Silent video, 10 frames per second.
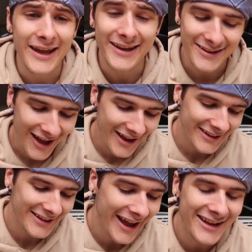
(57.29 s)
and I
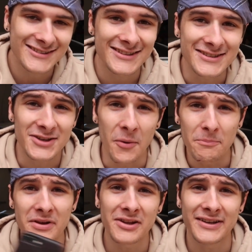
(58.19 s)
get asked this a
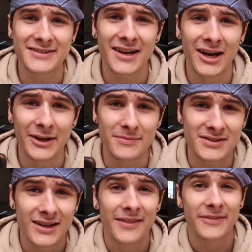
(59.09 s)
million
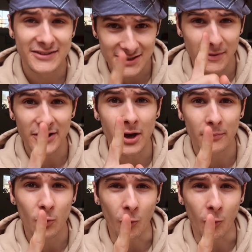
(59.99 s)
times. This is my number